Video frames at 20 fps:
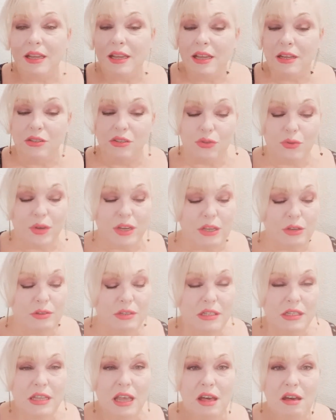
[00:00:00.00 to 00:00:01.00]
Enjoy
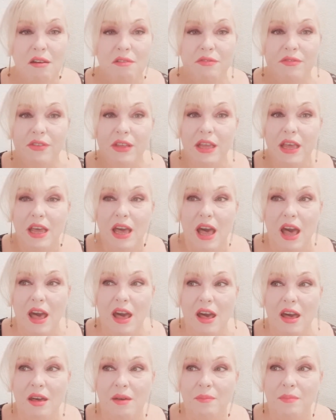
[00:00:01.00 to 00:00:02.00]
yourself.
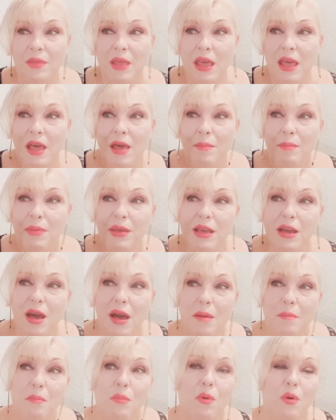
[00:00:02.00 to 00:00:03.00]
Um,
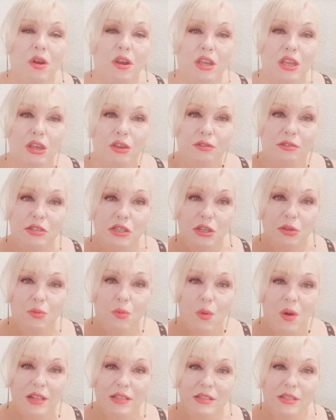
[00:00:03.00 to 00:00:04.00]
become more used to
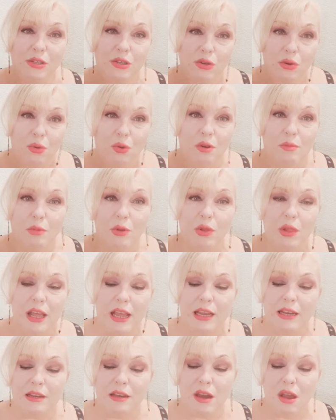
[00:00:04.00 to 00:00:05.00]
what's normal
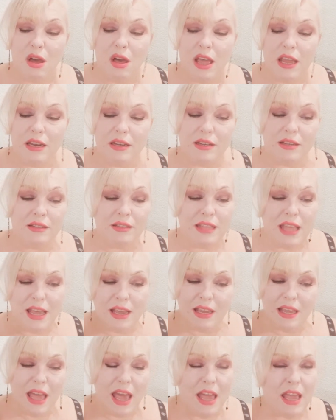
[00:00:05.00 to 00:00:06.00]
and not
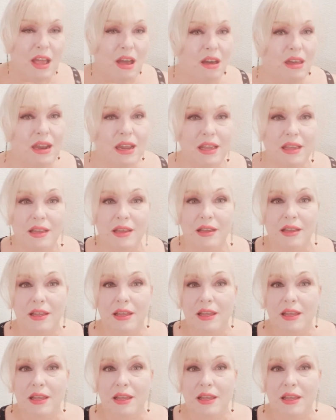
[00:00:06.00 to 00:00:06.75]
that chaotic